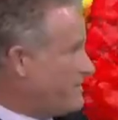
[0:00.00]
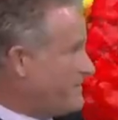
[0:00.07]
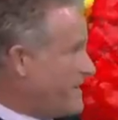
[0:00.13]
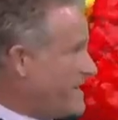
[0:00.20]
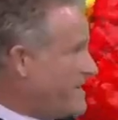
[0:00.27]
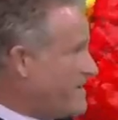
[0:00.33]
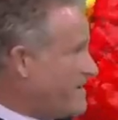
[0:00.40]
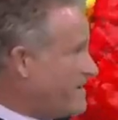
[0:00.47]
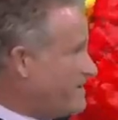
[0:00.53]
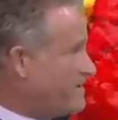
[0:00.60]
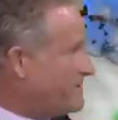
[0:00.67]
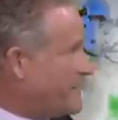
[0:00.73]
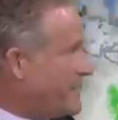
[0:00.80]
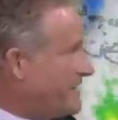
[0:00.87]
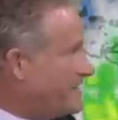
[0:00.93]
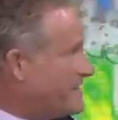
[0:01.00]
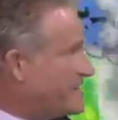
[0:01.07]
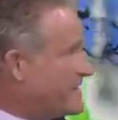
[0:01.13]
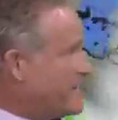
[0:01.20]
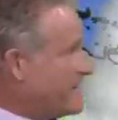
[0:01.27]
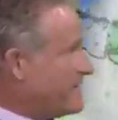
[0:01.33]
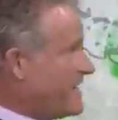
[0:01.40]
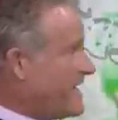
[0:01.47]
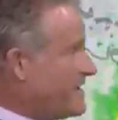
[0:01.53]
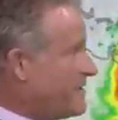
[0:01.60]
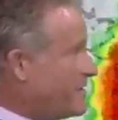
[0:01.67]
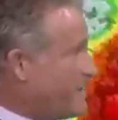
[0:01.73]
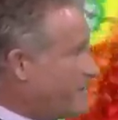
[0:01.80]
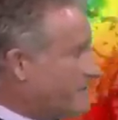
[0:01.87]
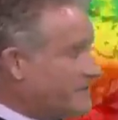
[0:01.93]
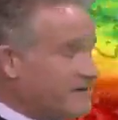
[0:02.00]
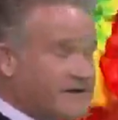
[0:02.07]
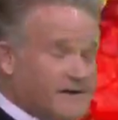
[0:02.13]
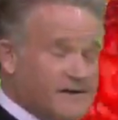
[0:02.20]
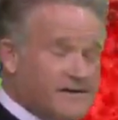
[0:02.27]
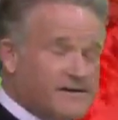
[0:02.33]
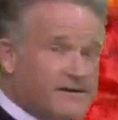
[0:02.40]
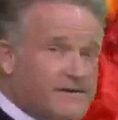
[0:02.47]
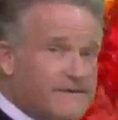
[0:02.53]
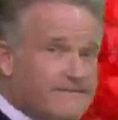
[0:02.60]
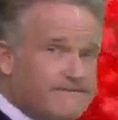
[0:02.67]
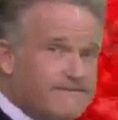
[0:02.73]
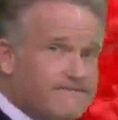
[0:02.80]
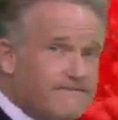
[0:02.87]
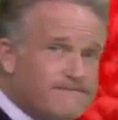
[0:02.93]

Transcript: Havana mm -hmm. and uh, mm-hmm. that area. The capital city of